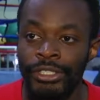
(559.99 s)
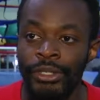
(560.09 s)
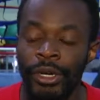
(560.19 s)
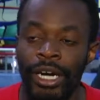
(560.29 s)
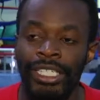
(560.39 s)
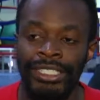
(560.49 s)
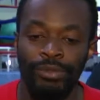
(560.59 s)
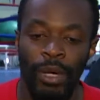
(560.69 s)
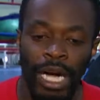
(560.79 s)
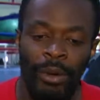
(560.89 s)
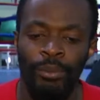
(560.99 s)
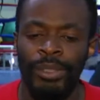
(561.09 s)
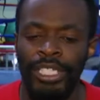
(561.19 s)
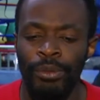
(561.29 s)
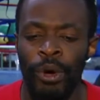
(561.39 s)
So I'm
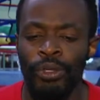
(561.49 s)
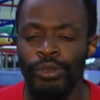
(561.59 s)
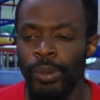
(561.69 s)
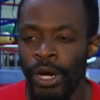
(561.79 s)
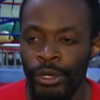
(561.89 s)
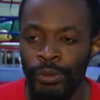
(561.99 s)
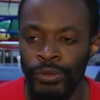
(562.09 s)
being more smarter